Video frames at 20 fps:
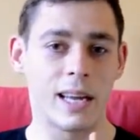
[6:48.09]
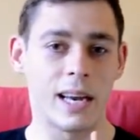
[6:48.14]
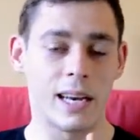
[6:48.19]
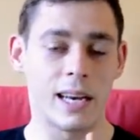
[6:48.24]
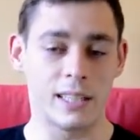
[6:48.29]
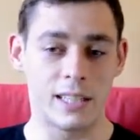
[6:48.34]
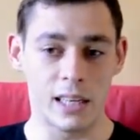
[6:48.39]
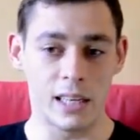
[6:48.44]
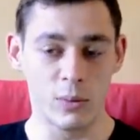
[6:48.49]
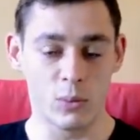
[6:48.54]

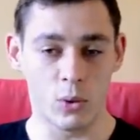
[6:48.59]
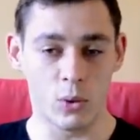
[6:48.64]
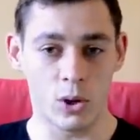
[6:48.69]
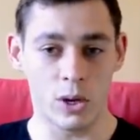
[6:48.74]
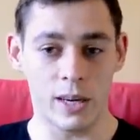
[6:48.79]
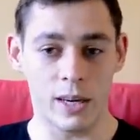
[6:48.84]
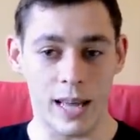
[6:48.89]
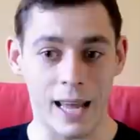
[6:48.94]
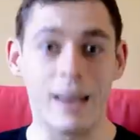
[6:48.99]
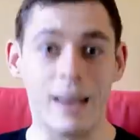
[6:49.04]
it didn't
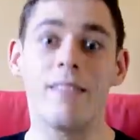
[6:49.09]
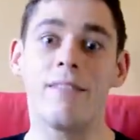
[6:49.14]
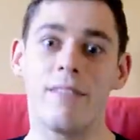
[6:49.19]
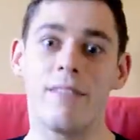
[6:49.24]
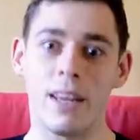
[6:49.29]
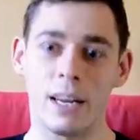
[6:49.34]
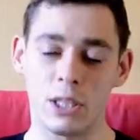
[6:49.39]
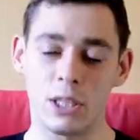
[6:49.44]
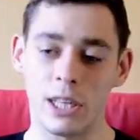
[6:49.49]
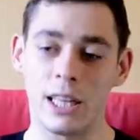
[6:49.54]
work, and
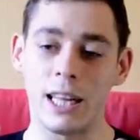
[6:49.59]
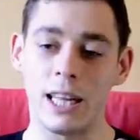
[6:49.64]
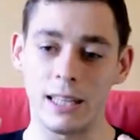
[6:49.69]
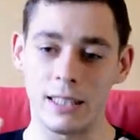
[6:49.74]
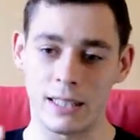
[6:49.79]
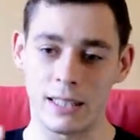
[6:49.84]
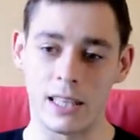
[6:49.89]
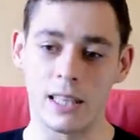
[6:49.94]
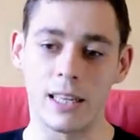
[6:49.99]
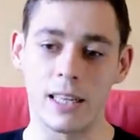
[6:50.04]
eventually they
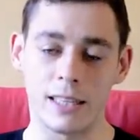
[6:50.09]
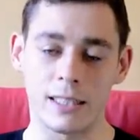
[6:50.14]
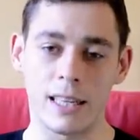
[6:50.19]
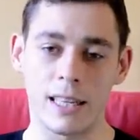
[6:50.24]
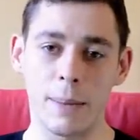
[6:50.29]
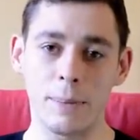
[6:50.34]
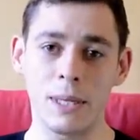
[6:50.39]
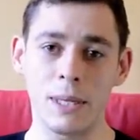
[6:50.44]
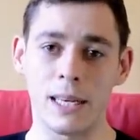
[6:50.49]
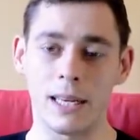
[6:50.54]
still
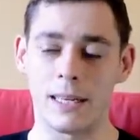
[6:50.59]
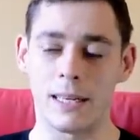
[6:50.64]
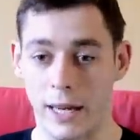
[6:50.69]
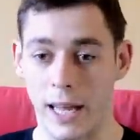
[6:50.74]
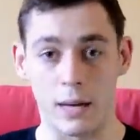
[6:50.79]
accepted it